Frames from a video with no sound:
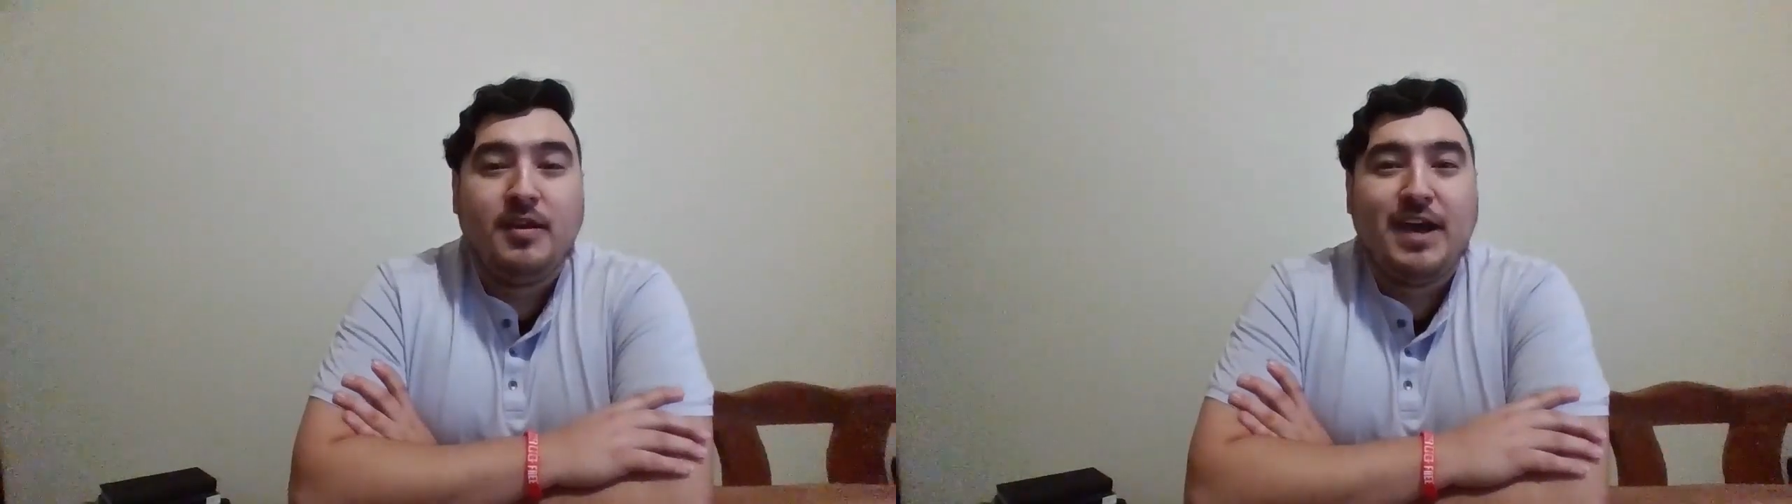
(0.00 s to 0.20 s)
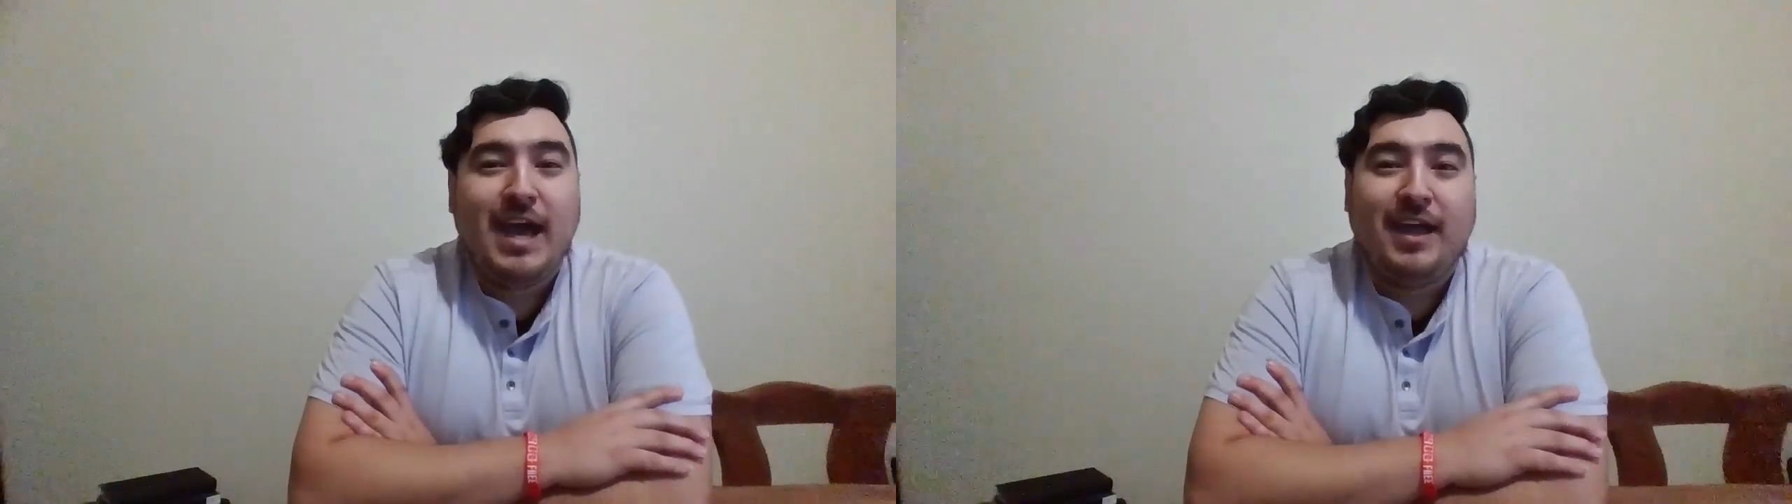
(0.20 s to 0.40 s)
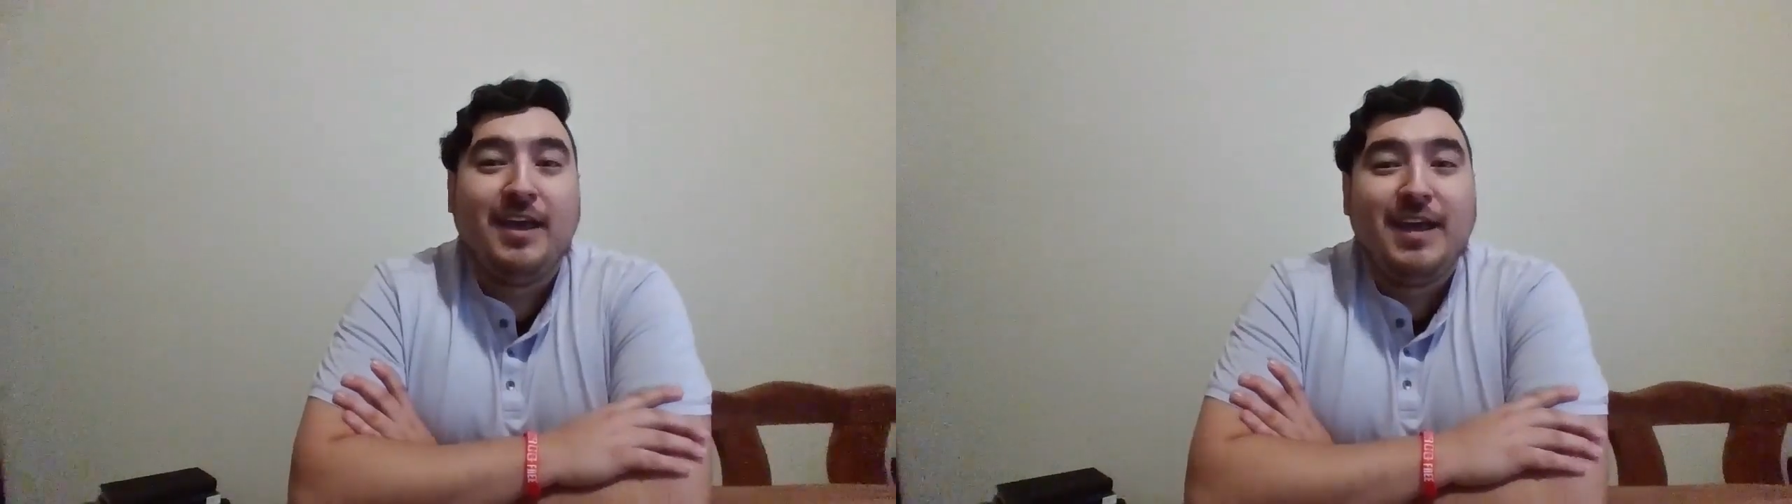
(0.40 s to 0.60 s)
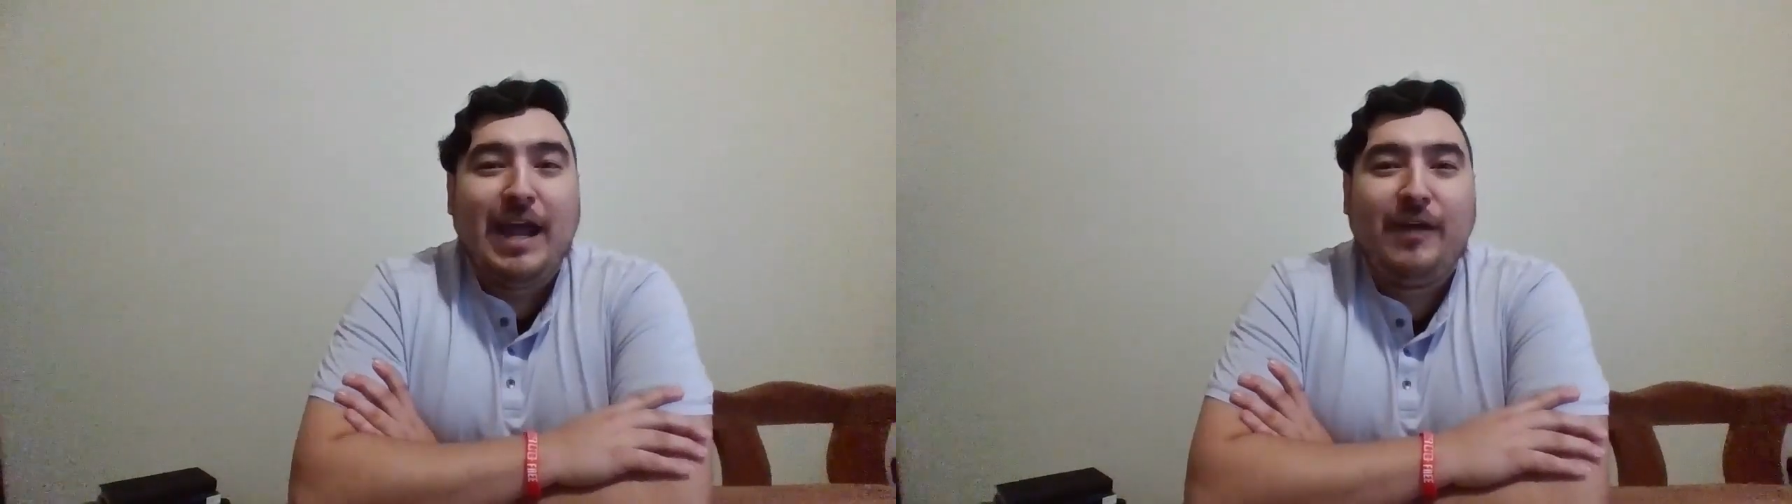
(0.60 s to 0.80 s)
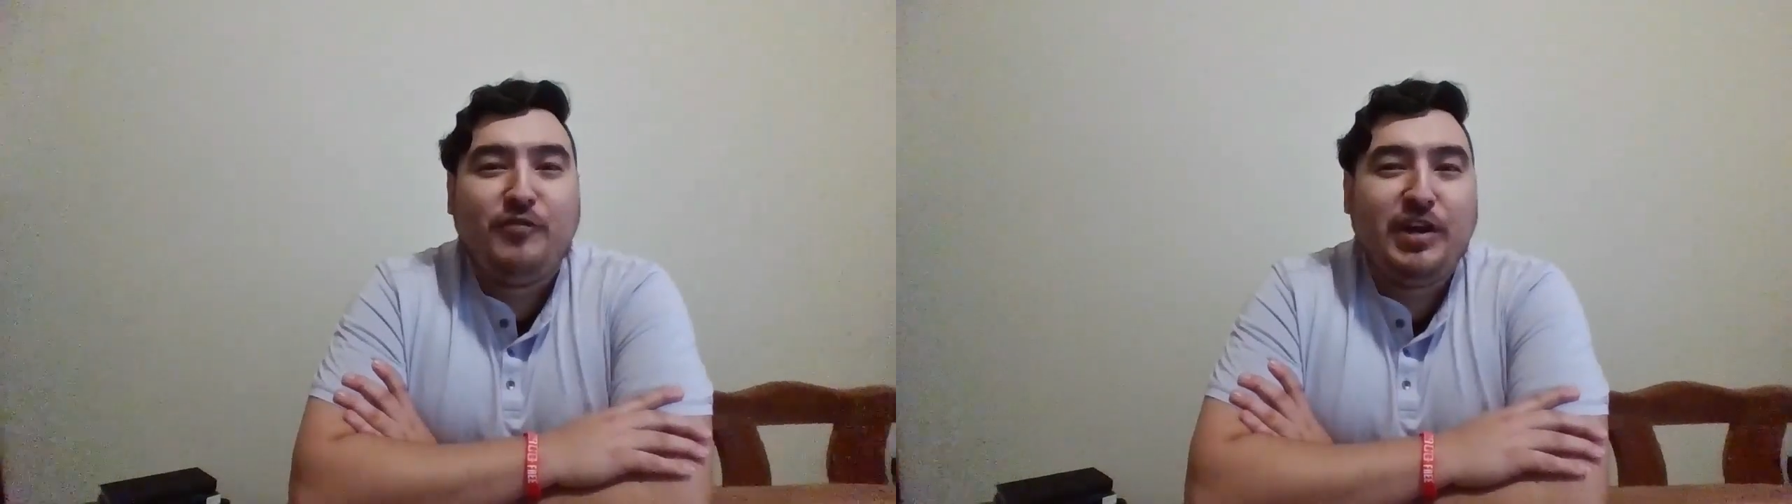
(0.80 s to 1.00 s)
Hi,
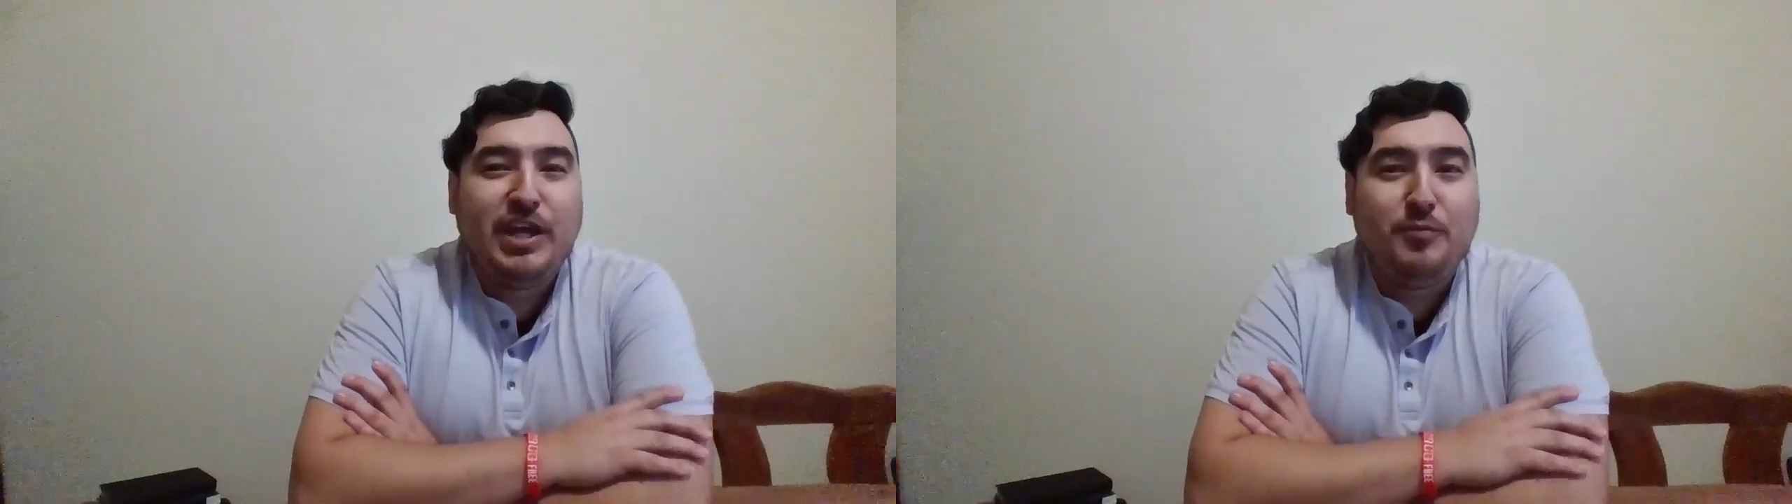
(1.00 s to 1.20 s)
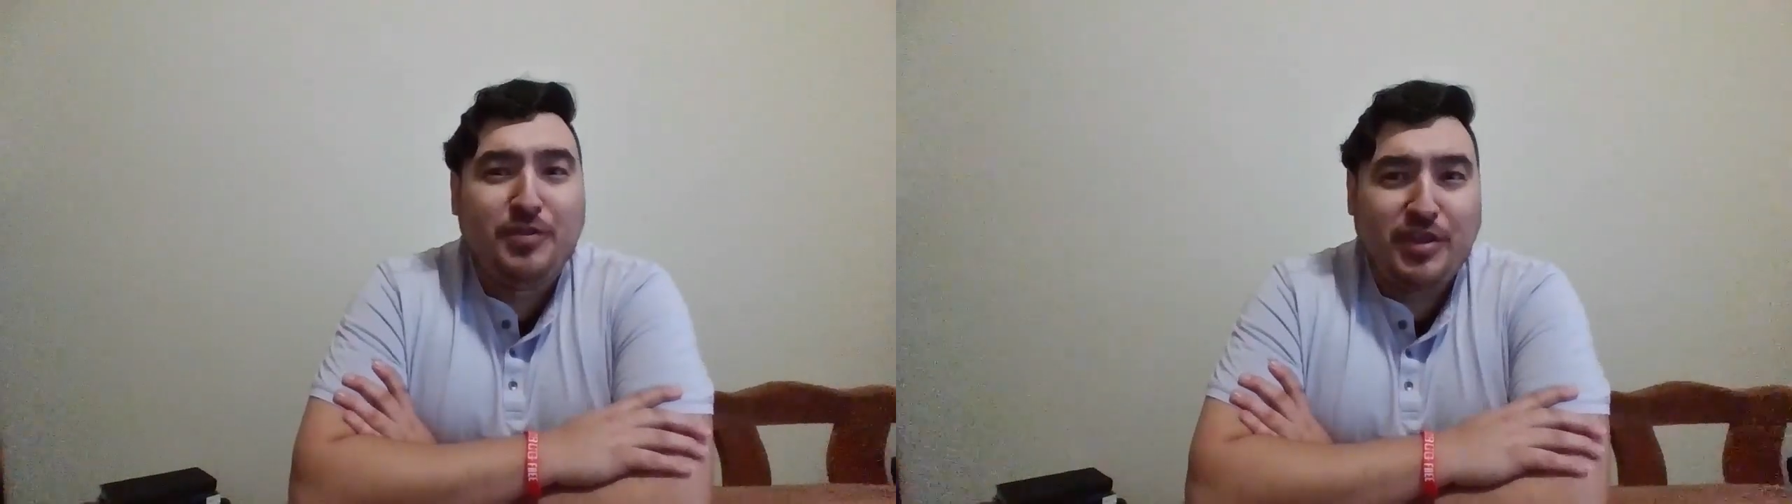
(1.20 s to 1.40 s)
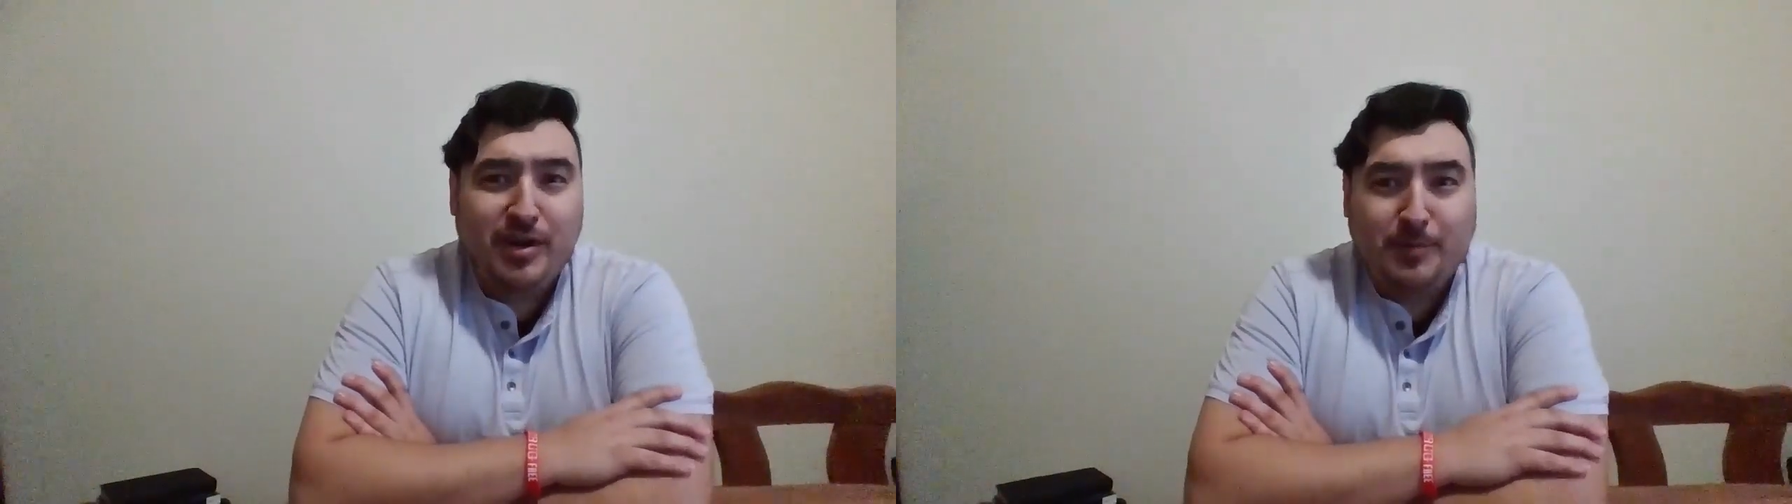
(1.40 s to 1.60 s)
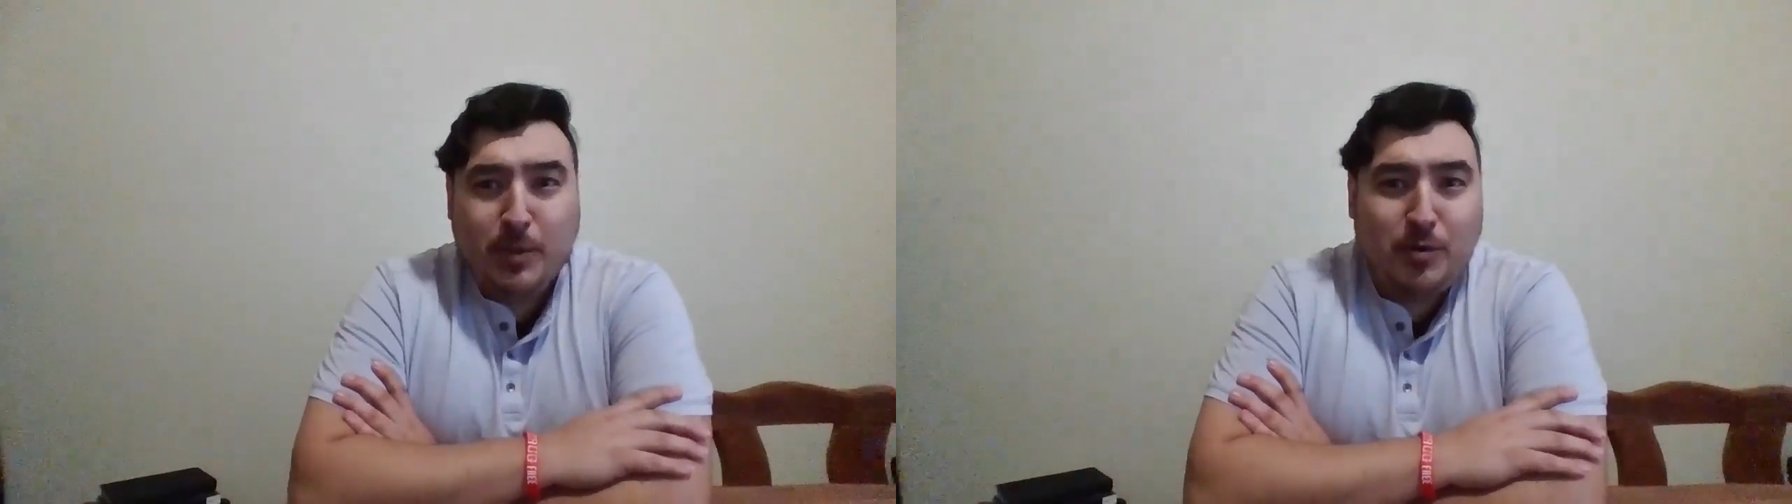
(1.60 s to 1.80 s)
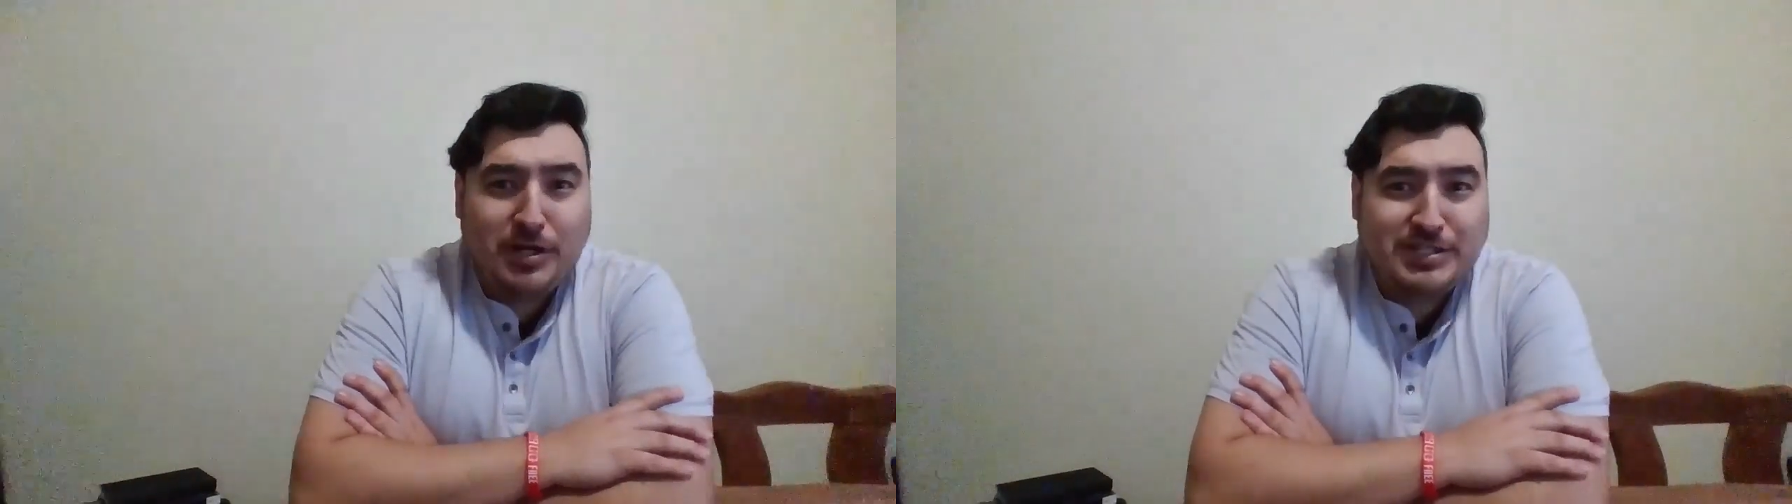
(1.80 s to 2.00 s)
I'm Frankie with Therapy
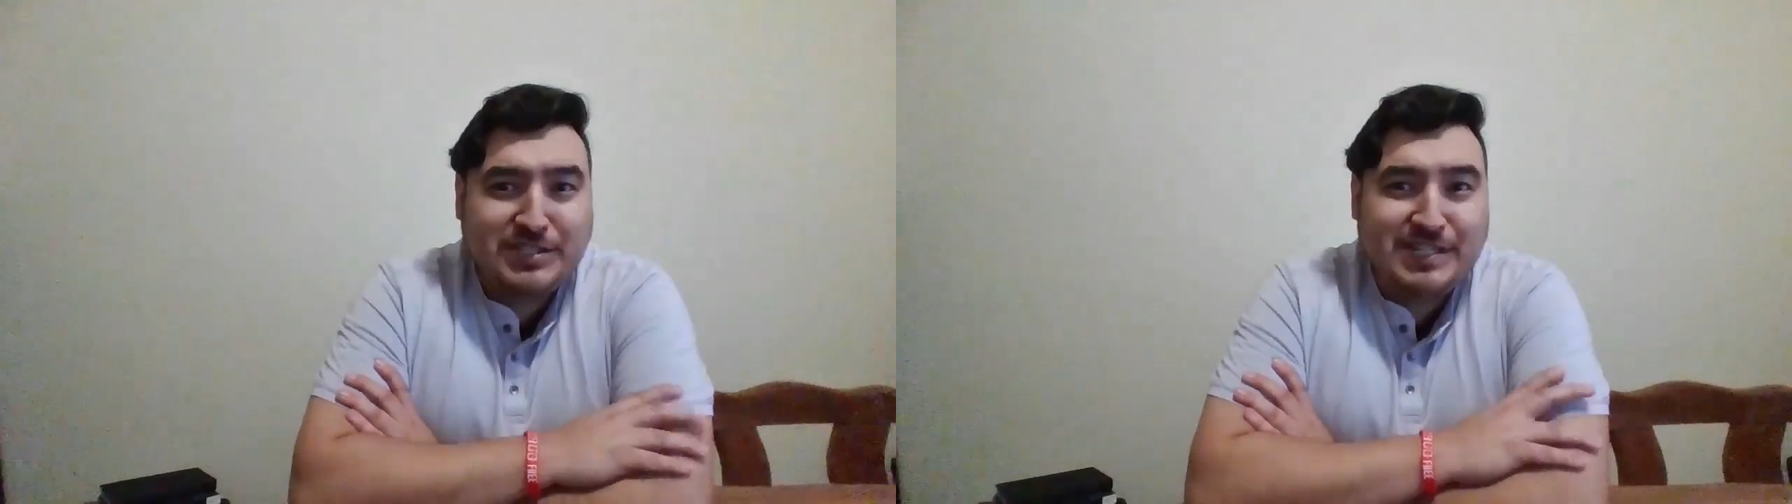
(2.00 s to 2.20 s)
Works,